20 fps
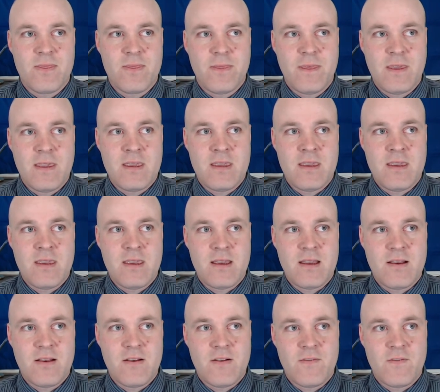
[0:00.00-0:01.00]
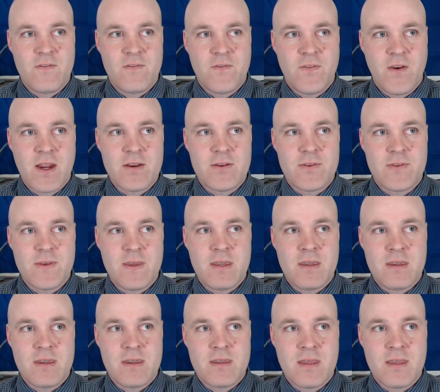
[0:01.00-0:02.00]
the final
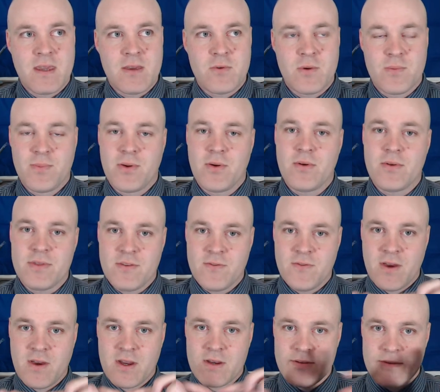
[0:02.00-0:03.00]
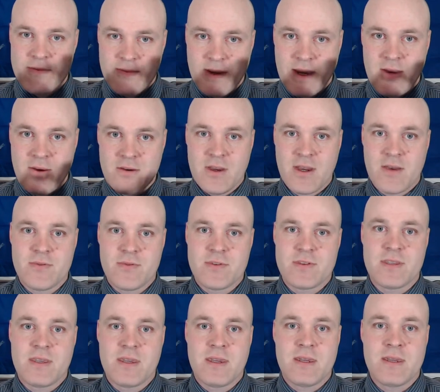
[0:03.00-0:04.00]
thing in that report, in the final paragraph, was
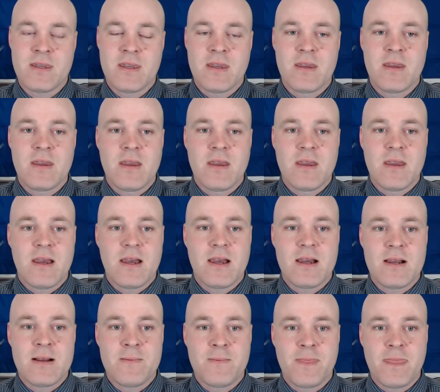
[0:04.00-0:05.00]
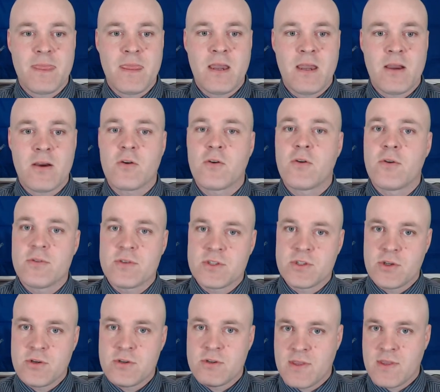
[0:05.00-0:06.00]
saying, now, of course,
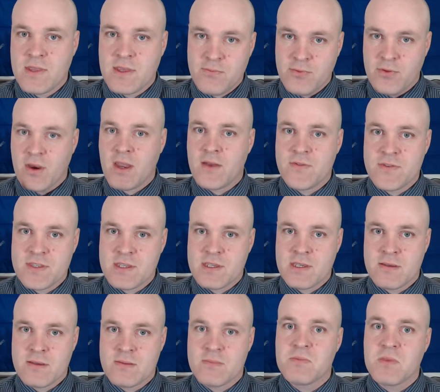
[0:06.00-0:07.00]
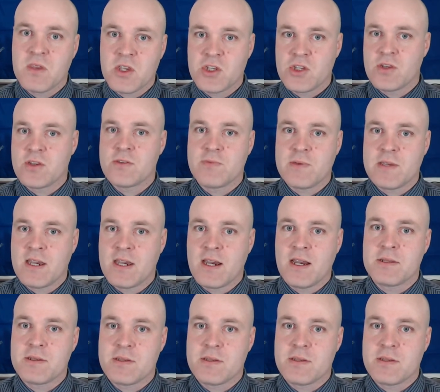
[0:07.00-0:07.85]
due to the privacy issues, we can't